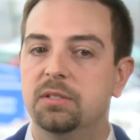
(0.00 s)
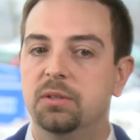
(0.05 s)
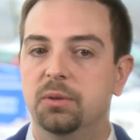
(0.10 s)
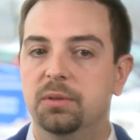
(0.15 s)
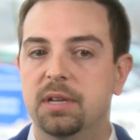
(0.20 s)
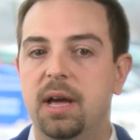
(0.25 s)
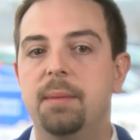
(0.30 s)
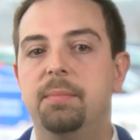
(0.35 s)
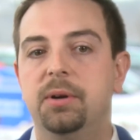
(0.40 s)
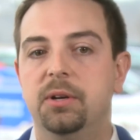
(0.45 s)

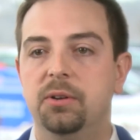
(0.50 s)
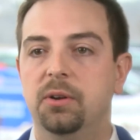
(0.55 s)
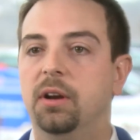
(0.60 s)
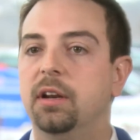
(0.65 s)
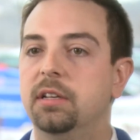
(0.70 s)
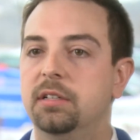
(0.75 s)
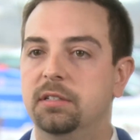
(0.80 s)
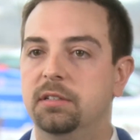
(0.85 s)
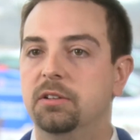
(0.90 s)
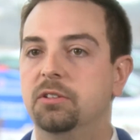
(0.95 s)
those
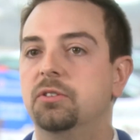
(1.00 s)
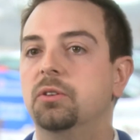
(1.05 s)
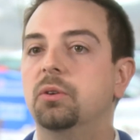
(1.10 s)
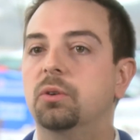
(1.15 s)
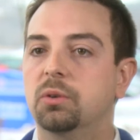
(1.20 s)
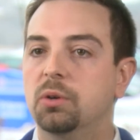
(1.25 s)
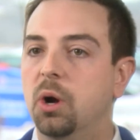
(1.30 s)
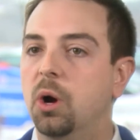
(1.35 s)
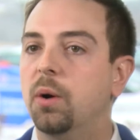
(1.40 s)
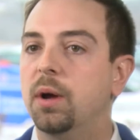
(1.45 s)
opportunities to just
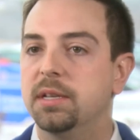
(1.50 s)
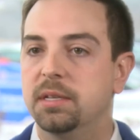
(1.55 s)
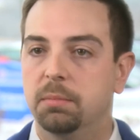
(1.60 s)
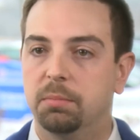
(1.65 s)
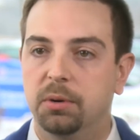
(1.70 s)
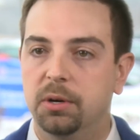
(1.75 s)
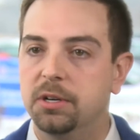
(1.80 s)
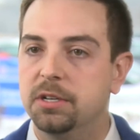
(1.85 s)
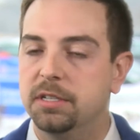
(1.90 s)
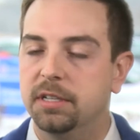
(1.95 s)
grow as a
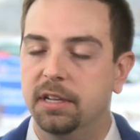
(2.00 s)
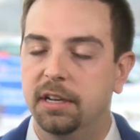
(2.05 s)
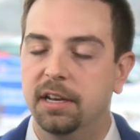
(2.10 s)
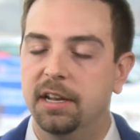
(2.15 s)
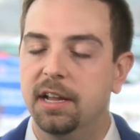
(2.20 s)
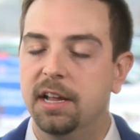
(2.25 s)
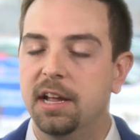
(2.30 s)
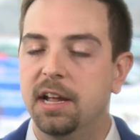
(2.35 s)
person,